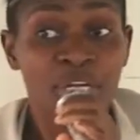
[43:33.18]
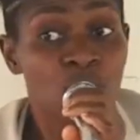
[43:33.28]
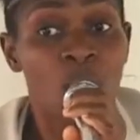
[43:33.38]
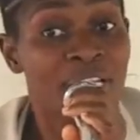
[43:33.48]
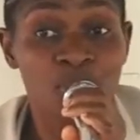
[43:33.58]
Do
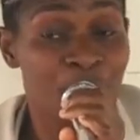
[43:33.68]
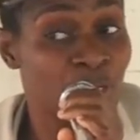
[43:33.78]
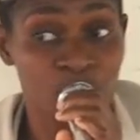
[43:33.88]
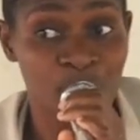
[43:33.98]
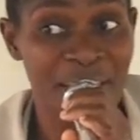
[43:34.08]
you want to be
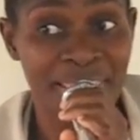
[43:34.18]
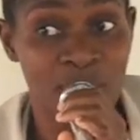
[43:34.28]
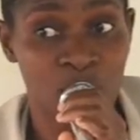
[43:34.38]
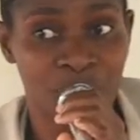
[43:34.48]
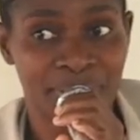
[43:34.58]
used by the
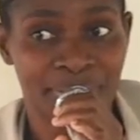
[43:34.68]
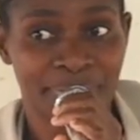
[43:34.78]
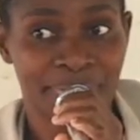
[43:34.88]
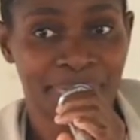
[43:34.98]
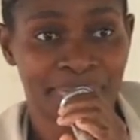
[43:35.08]
Lord?
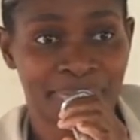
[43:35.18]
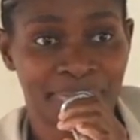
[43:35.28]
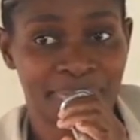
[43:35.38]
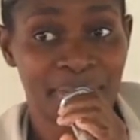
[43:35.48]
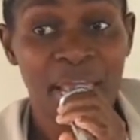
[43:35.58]

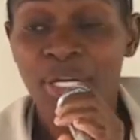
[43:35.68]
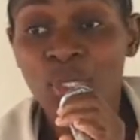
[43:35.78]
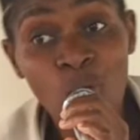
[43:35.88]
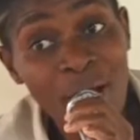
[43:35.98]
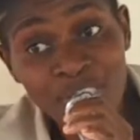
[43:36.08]

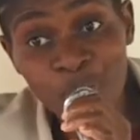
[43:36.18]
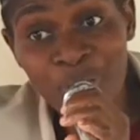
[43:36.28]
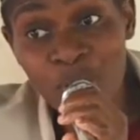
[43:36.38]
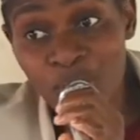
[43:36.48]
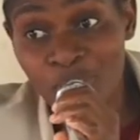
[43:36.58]
Do you want to
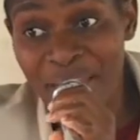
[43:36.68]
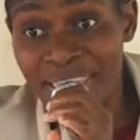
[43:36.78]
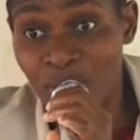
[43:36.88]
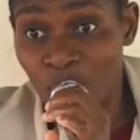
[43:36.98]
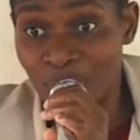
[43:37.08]
be used by
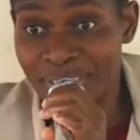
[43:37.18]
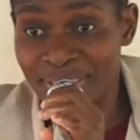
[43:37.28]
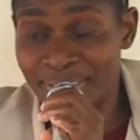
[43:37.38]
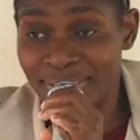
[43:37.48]
the Lord?